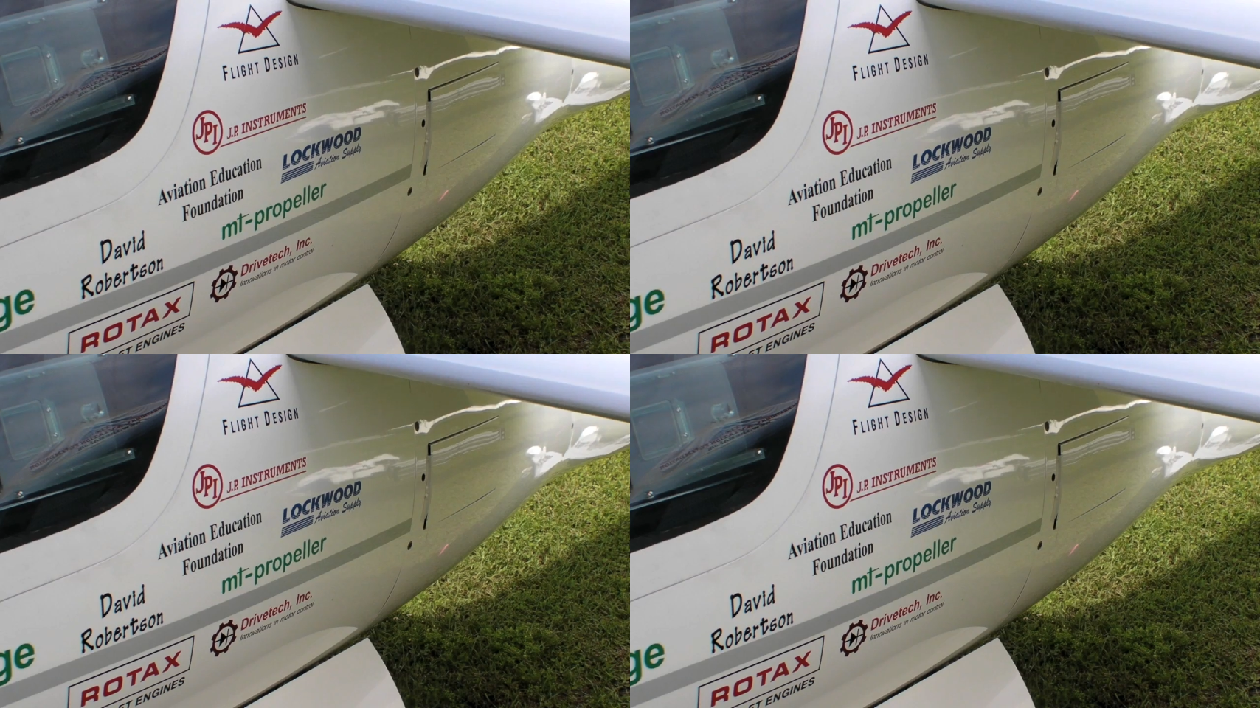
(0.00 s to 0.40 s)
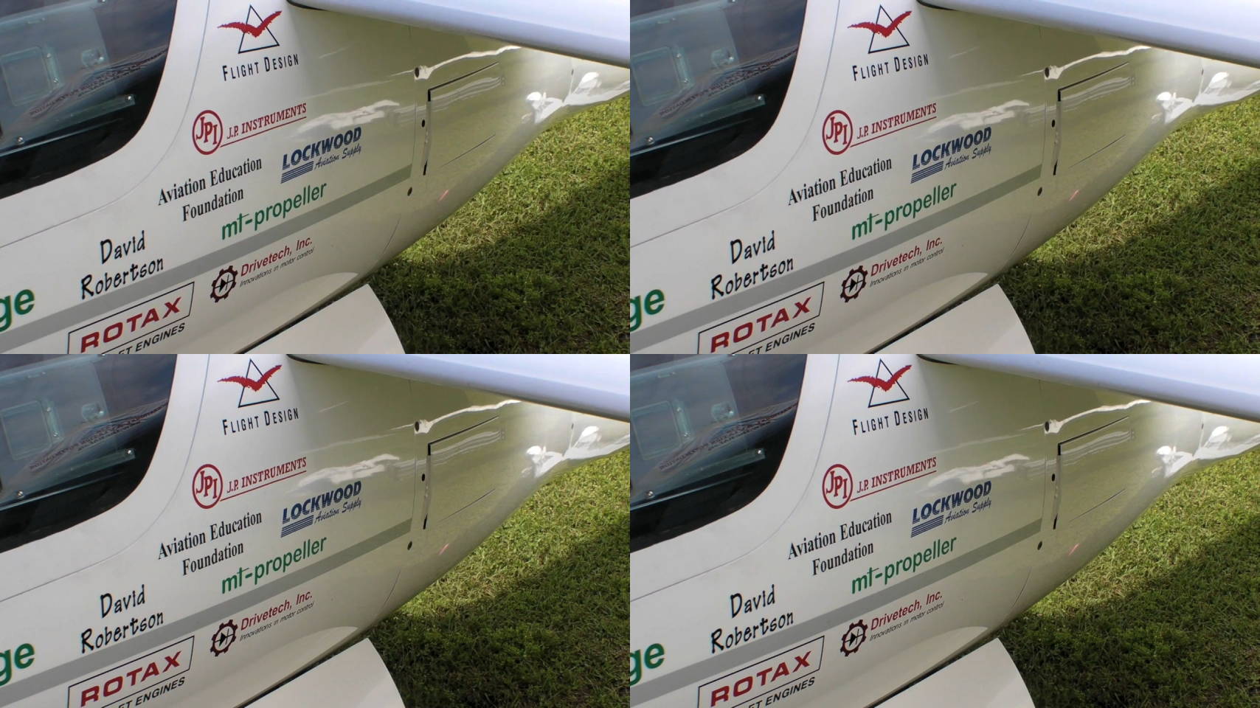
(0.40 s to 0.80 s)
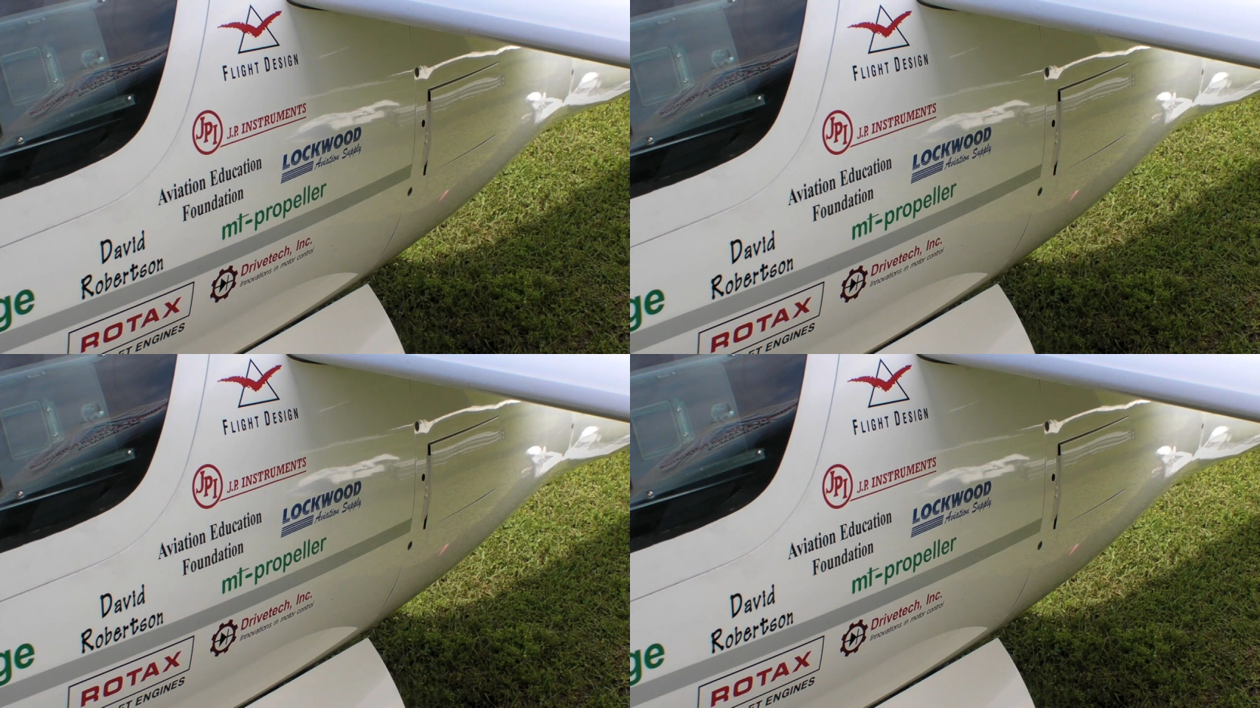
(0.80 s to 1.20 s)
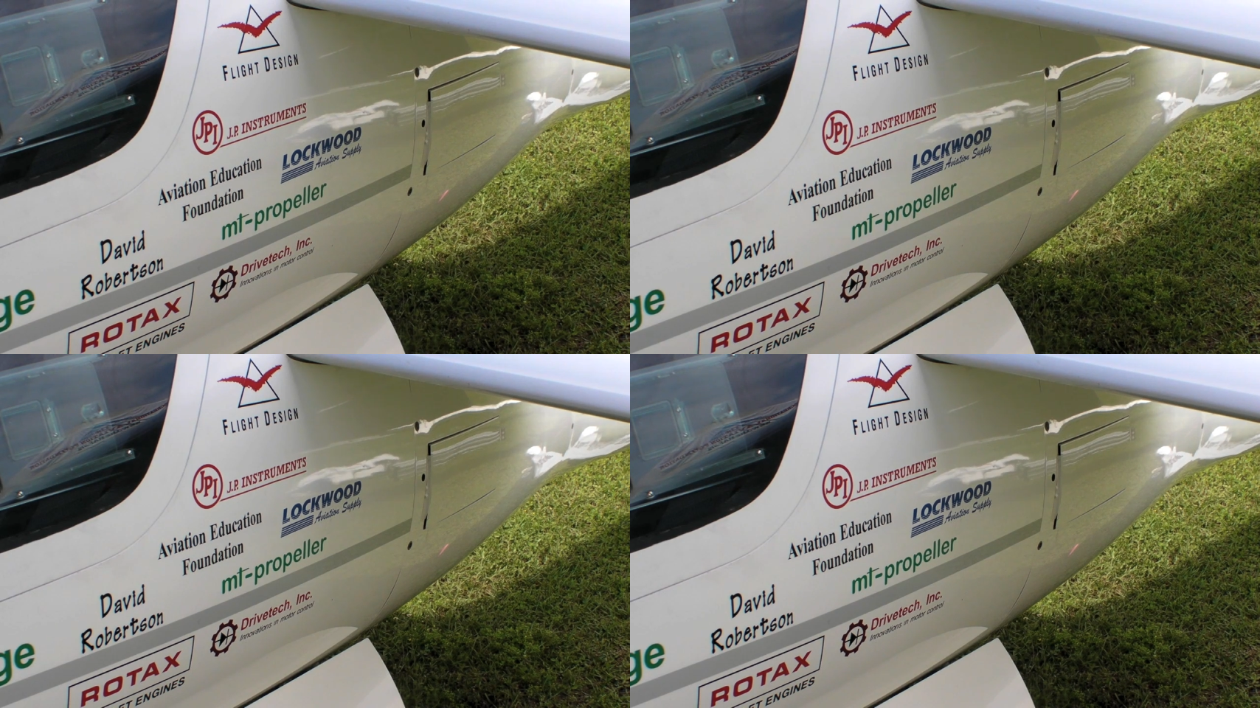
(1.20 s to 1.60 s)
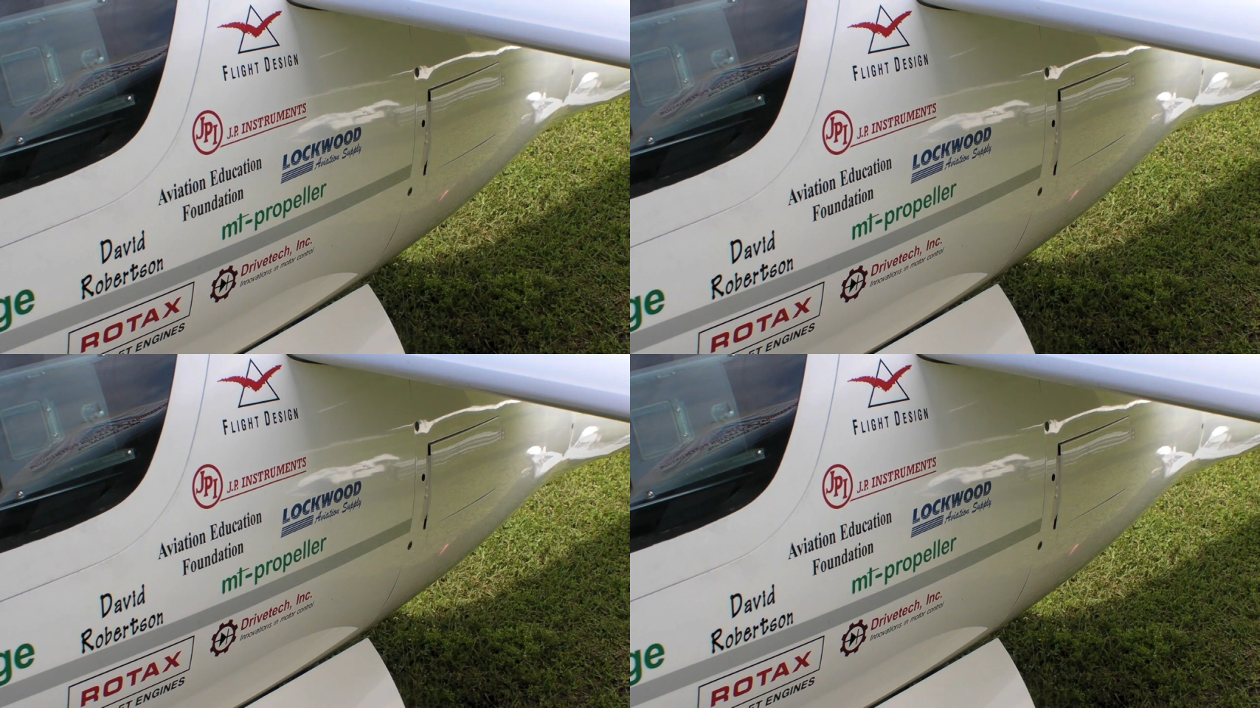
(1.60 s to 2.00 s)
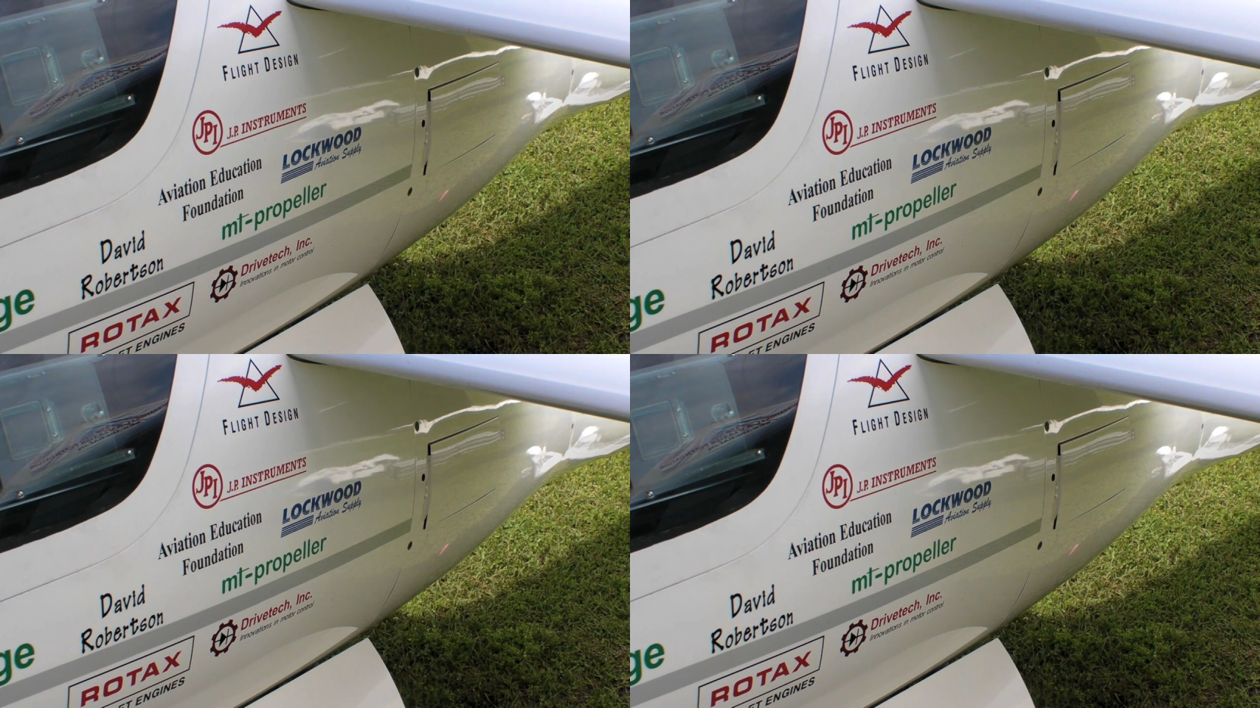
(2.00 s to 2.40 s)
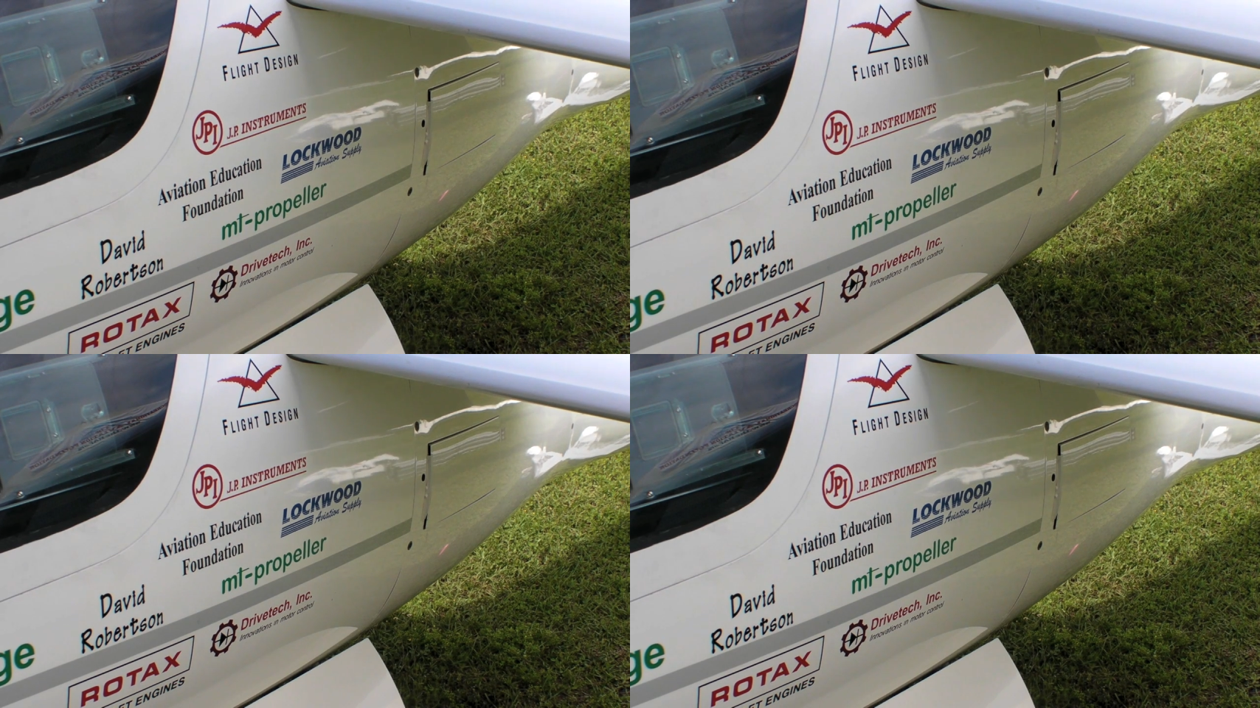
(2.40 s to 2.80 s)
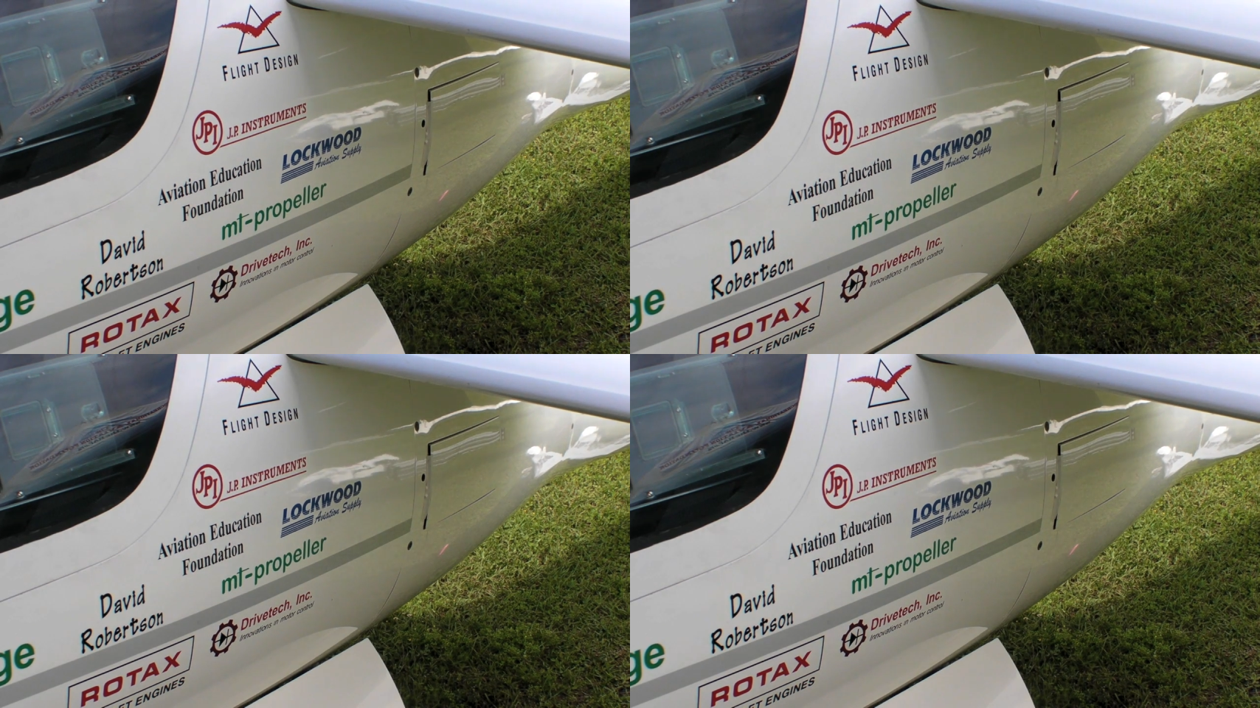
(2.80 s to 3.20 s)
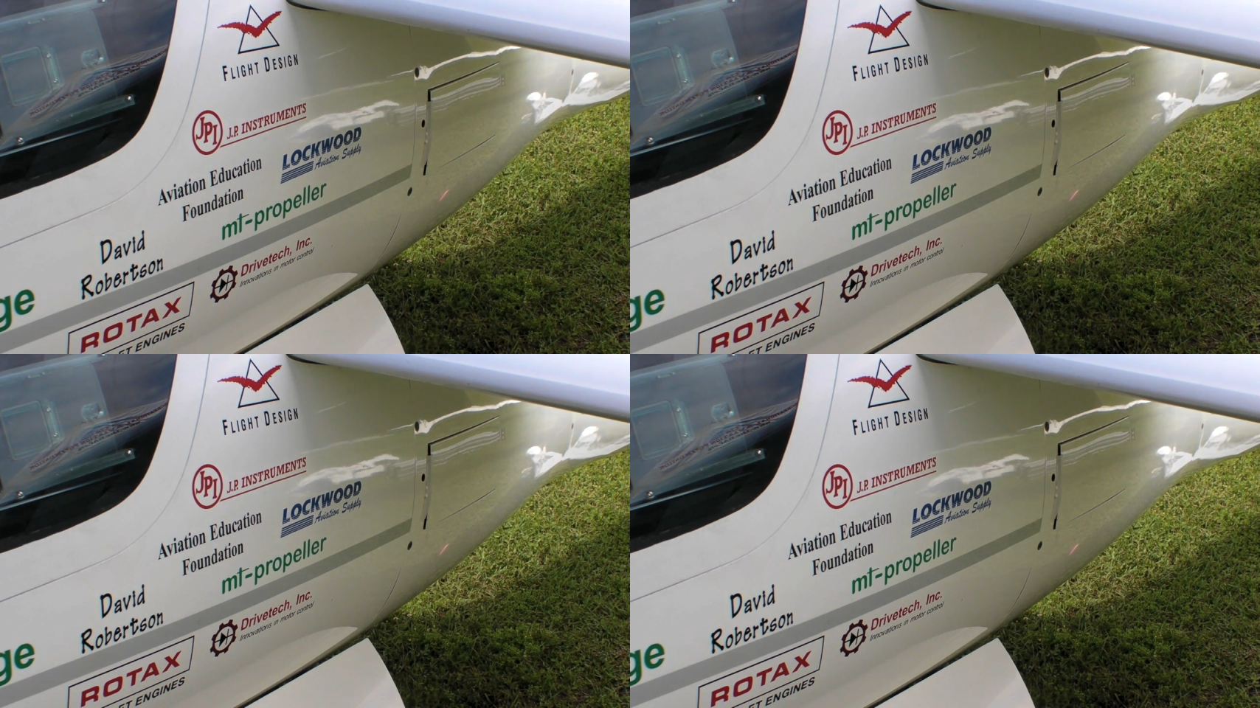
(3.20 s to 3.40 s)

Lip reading: [unreadable: no face in view]